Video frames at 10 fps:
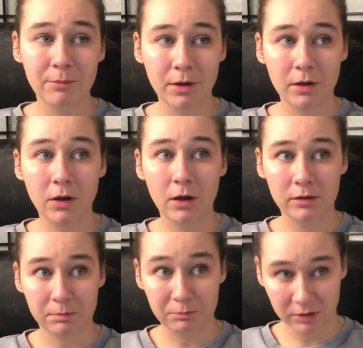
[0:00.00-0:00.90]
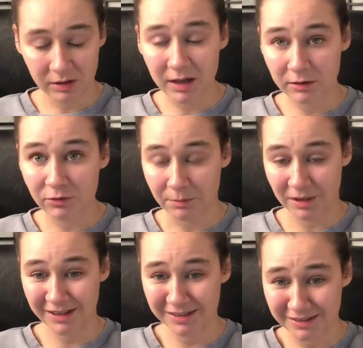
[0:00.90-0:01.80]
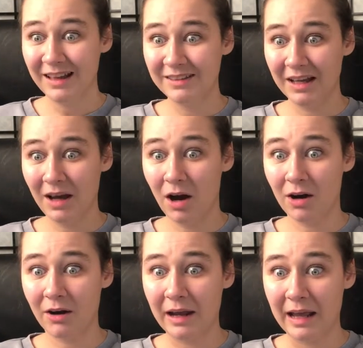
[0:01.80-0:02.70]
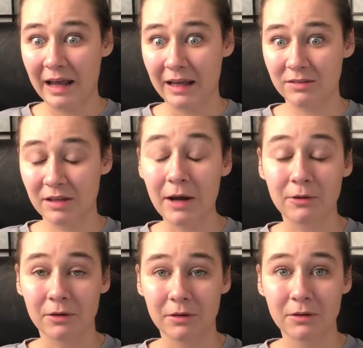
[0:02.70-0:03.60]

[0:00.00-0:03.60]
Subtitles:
But besides from this, they are a terror